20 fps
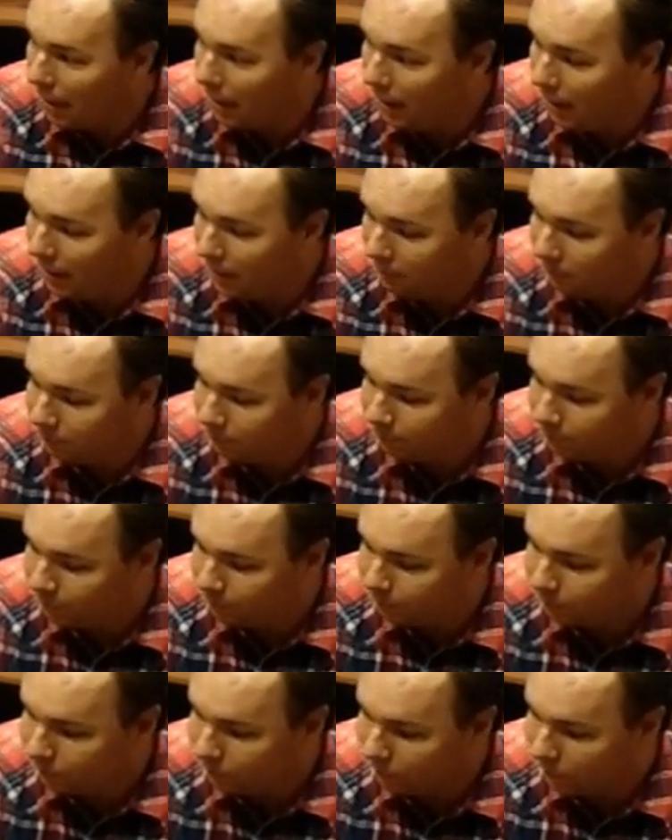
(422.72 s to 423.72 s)
Um,
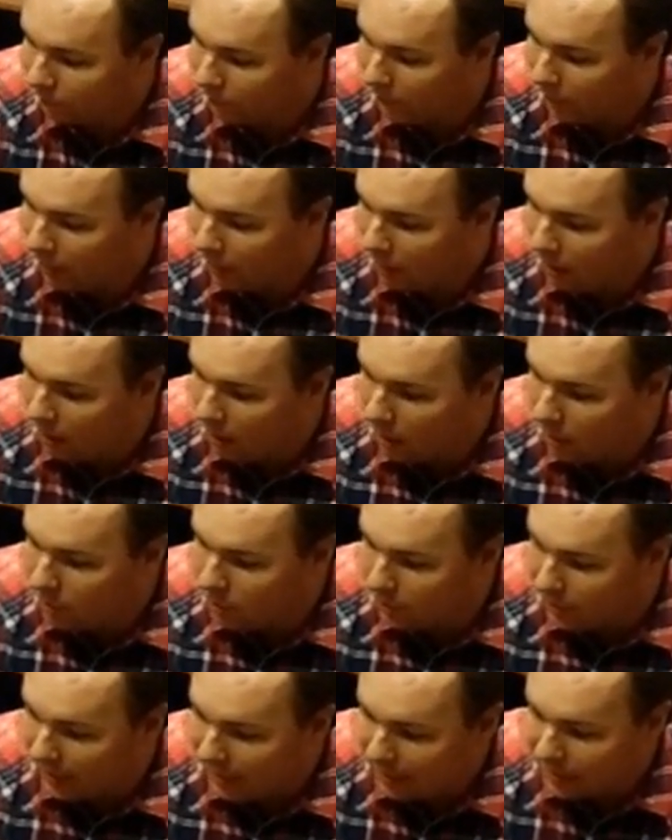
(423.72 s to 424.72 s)

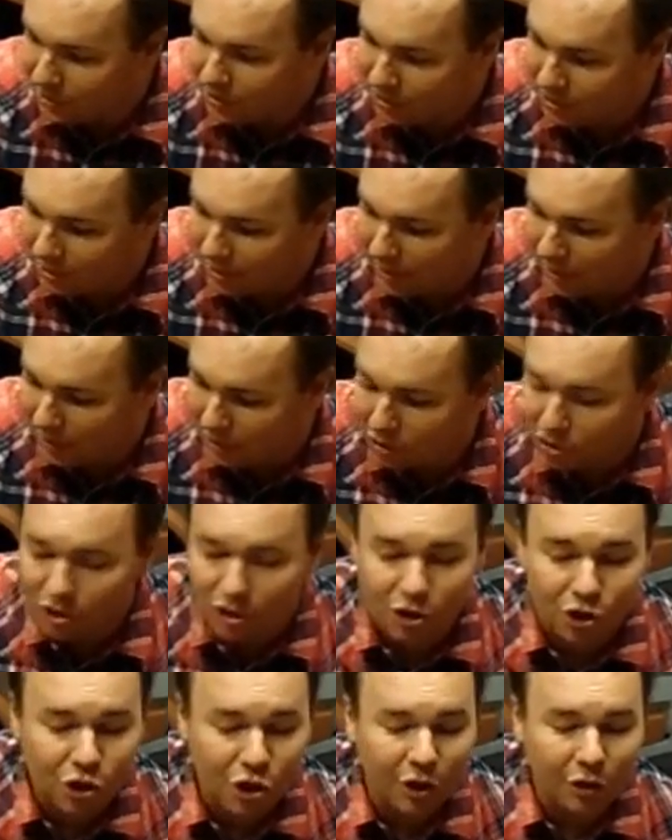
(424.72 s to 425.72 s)
the gas is there just
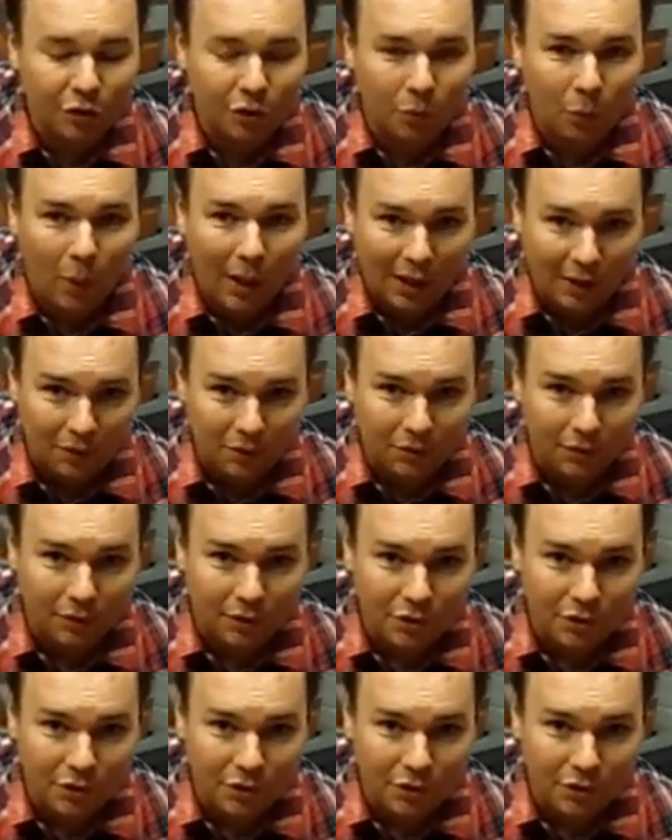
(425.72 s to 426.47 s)
to shield the weld.